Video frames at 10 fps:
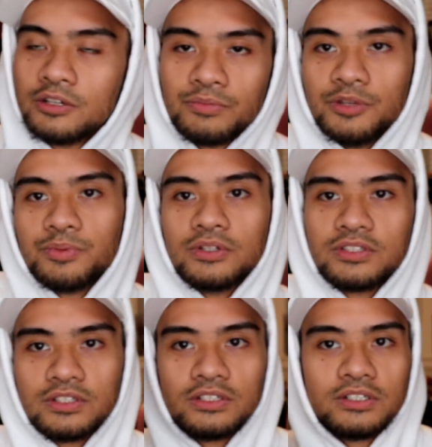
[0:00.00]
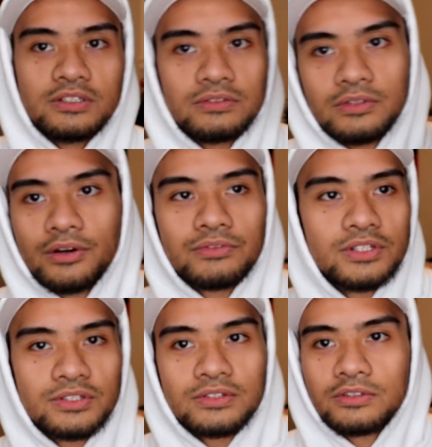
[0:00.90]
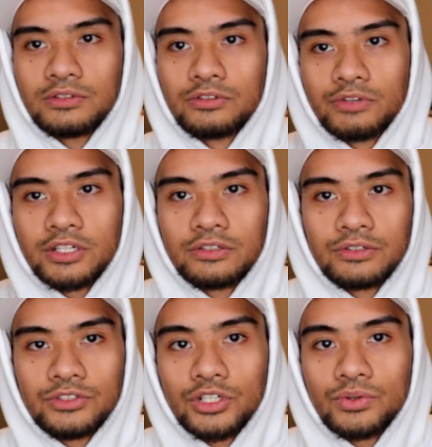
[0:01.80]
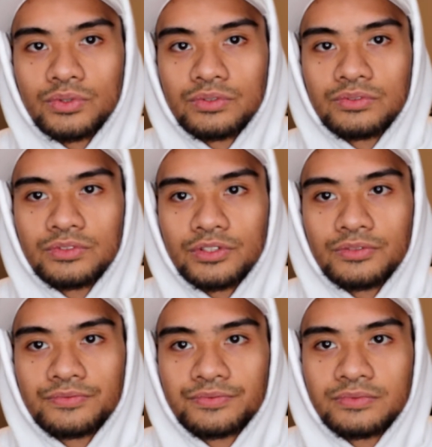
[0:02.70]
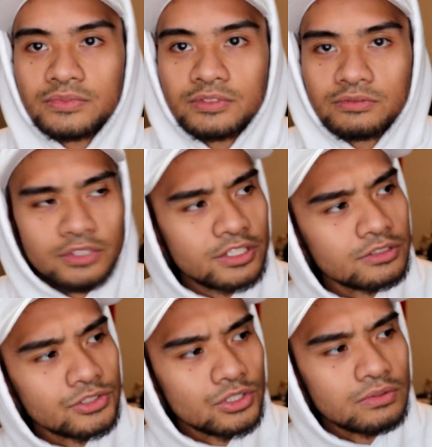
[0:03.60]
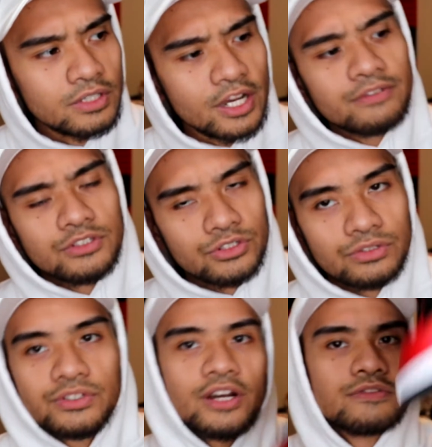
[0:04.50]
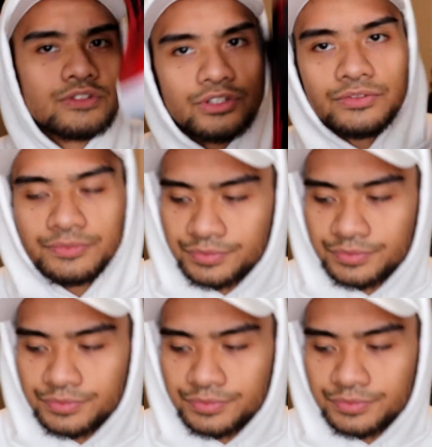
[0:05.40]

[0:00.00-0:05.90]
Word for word: people to you know just your regular Joe. So regular Joe, average Joe, average Joe.